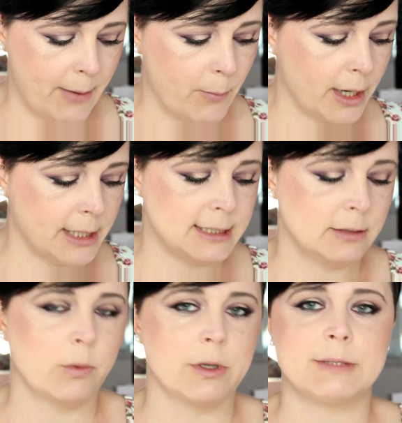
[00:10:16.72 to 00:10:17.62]
And what I
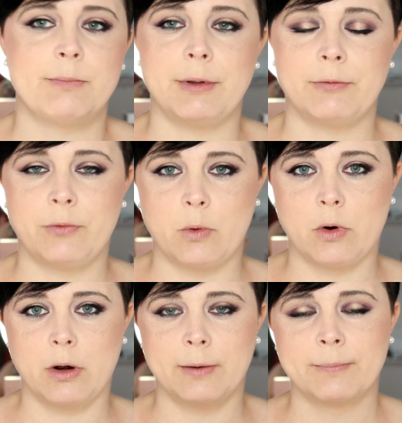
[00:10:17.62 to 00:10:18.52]
did was,
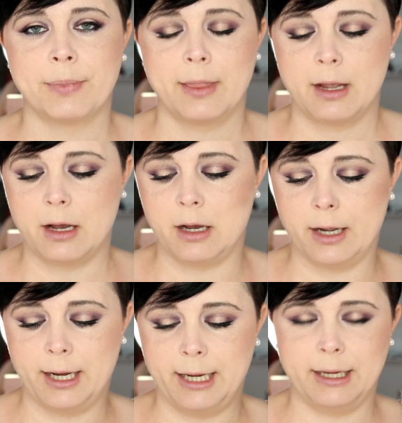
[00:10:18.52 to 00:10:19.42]
before
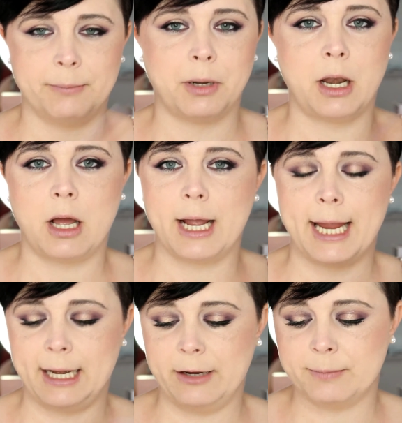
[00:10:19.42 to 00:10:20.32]
I apply
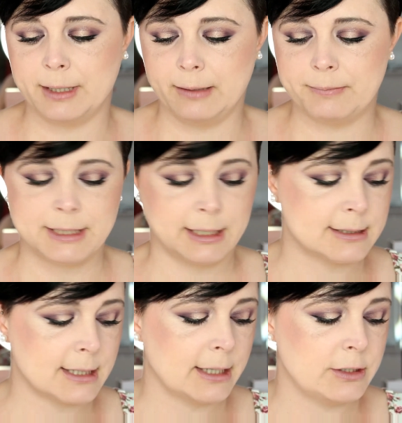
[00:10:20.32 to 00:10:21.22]
any of my
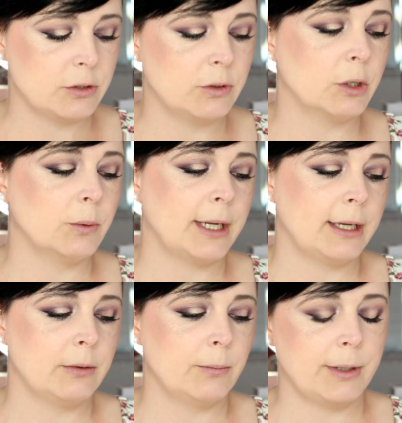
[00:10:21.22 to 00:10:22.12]
lipsticks, I do go
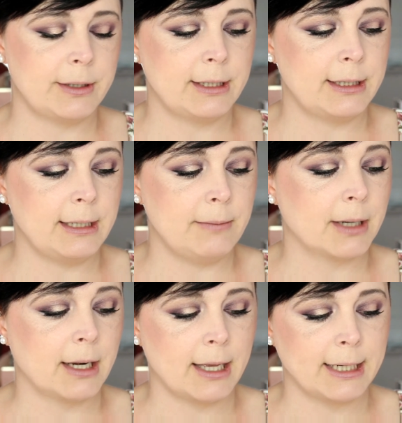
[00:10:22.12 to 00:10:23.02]
in with the
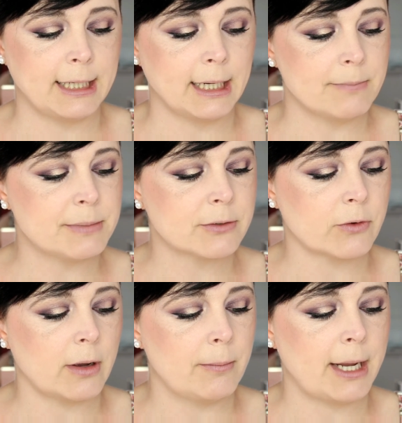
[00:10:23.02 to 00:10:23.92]
Milani lip
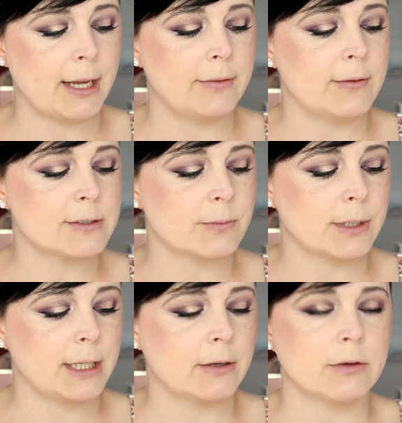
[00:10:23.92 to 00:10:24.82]
scrub, and this
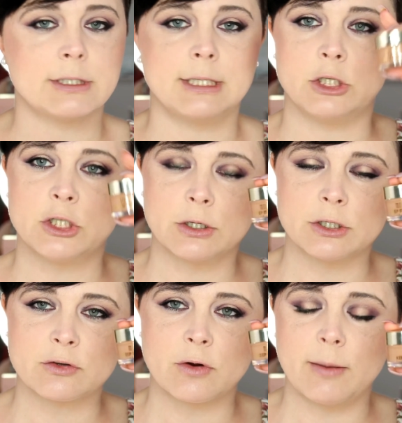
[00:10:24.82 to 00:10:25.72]
one here is the
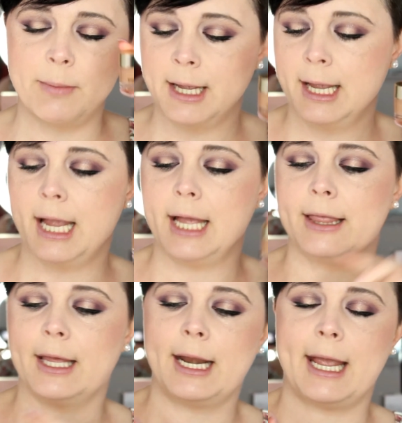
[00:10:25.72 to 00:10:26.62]
sugar scrub,
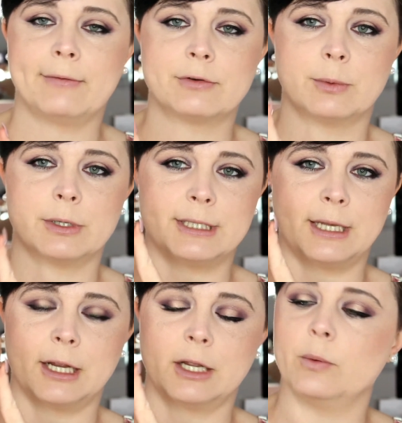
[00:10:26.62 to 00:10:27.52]
and then afterwards
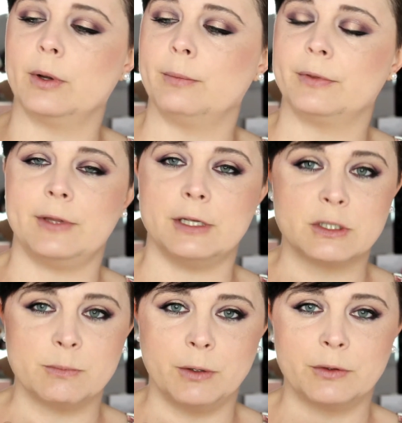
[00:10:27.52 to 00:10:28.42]
then I go in with the
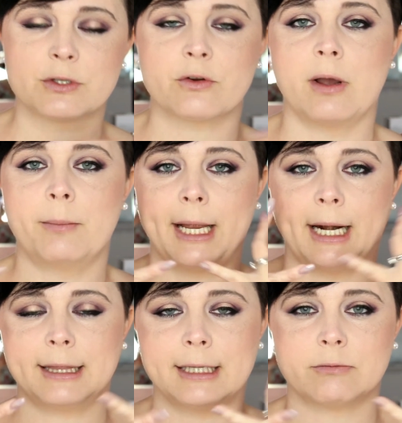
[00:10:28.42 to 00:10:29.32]
smooth scrub and
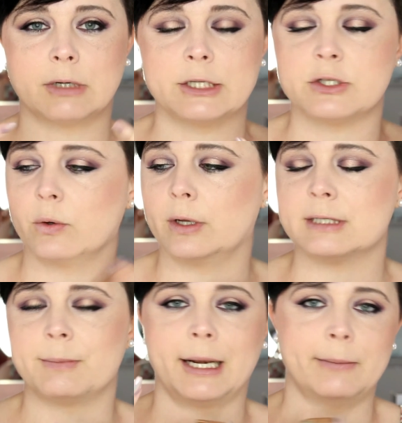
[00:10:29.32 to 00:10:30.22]
let that really soak
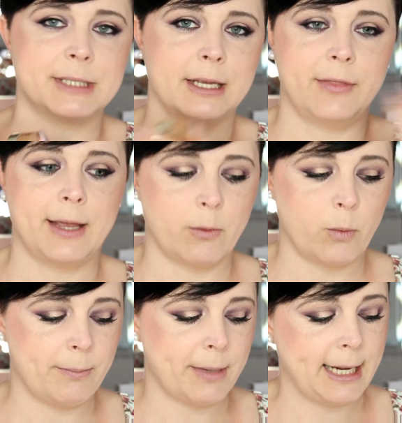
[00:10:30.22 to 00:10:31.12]
into my lips, and then I
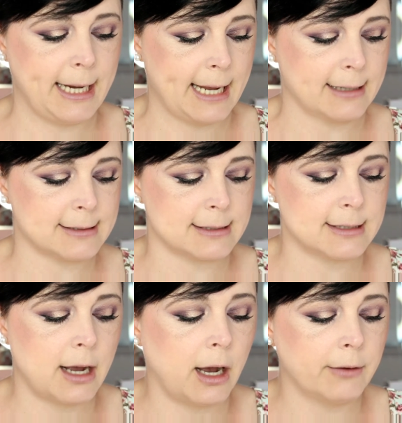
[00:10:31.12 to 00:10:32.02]
wipe any
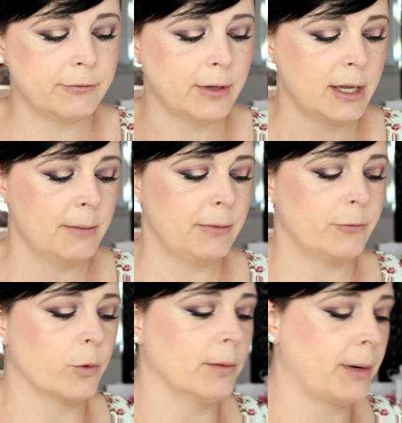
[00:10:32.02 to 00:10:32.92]
excess off
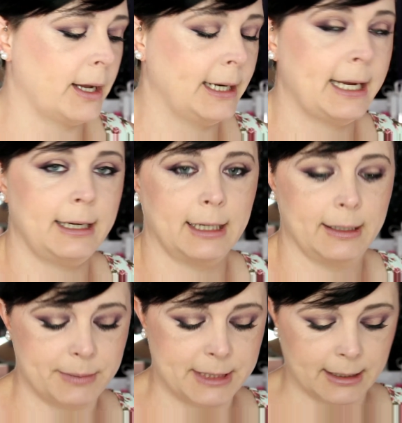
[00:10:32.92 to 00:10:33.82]
before applying any
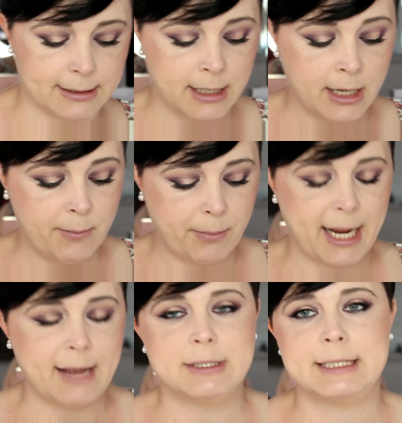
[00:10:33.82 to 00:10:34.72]
lipsticks. But
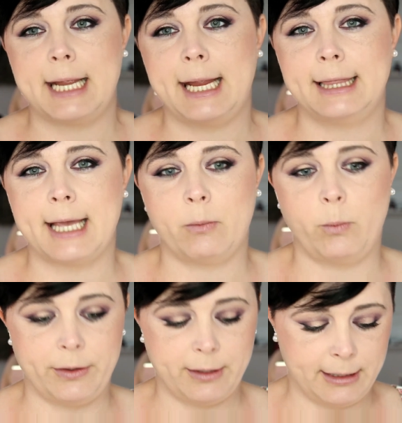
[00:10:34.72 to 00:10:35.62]
I have to say that
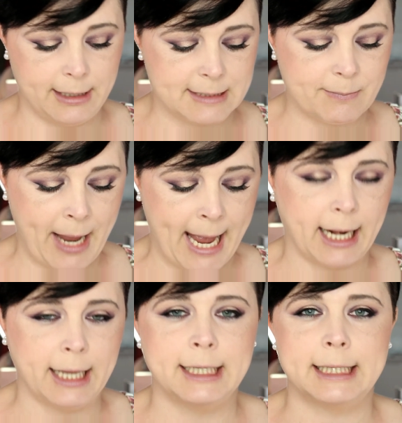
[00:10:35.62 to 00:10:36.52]
with this
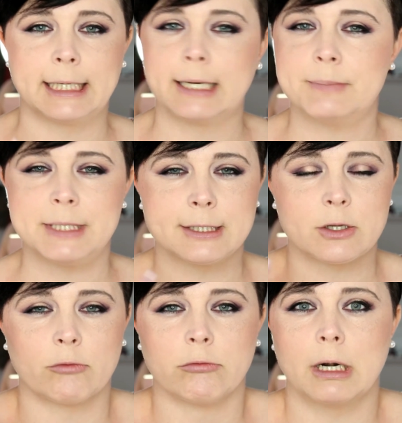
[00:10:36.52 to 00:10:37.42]
palette, the
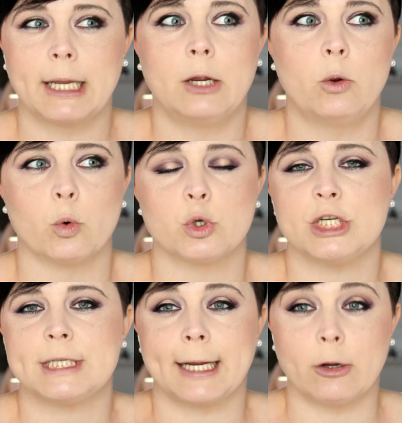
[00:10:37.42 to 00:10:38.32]
lipsticks are really
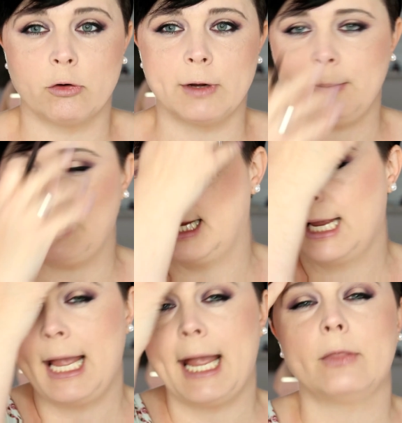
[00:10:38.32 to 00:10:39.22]
gorgeous and creamy,
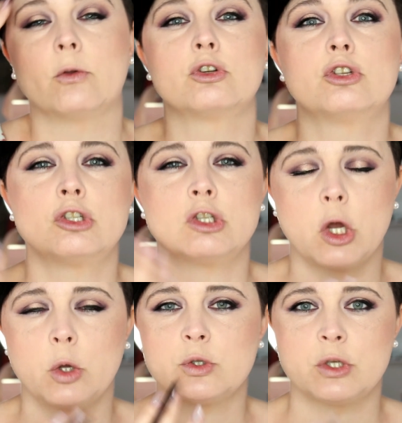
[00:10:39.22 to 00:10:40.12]
and they're
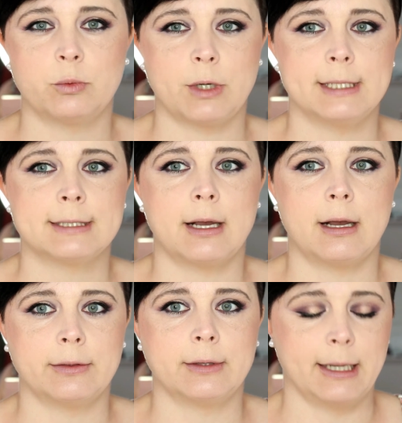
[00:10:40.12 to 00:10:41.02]
so nice
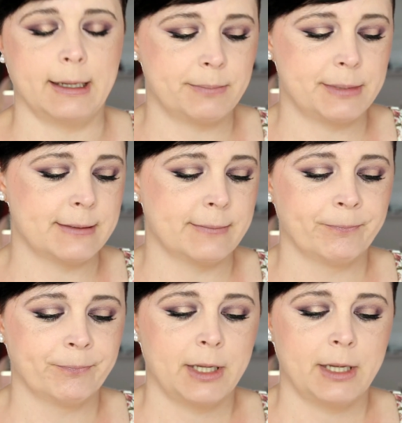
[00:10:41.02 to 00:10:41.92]
on the lips.